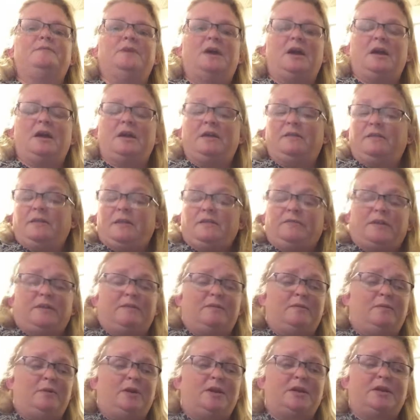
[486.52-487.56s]
not, and if they
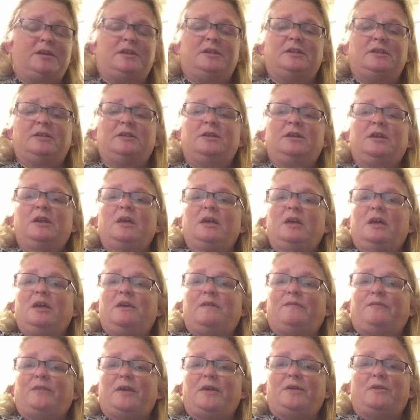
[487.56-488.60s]
want to get it,
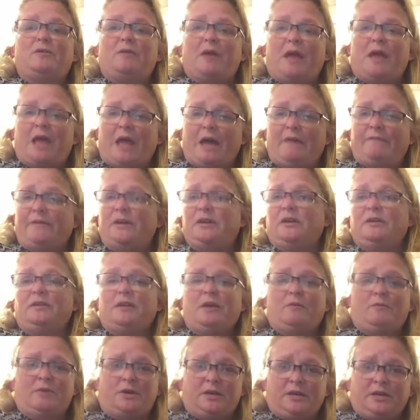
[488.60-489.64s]
if they don't have it and
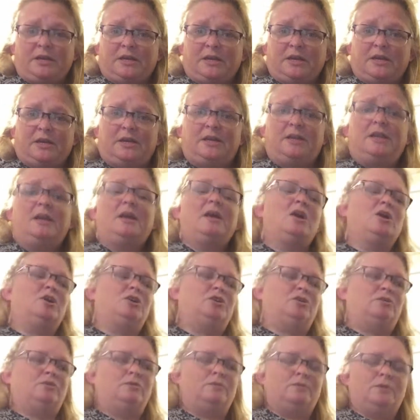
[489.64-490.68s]
they want to get it,
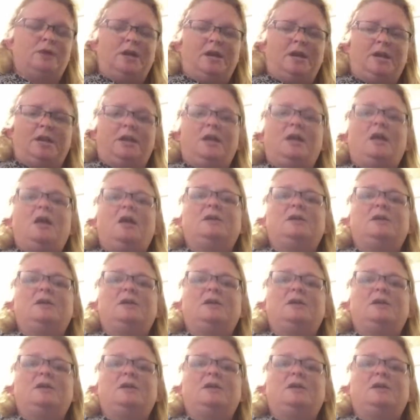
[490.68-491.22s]
great.